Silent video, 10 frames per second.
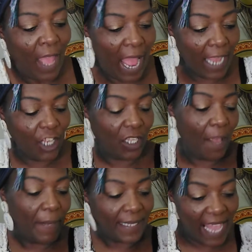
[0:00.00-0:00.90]
I used to
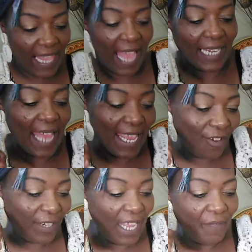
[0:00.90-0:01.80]
say, Miss Daylight Clay, you
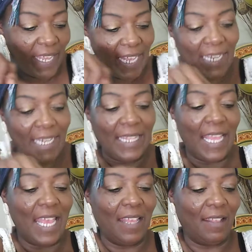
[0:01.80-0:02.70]
didn't even eat
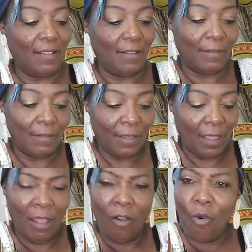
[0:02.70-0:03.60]
anything.
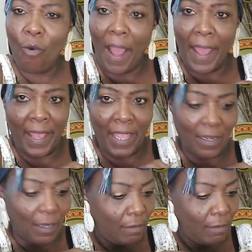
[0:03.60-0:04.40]
Oh, I ate.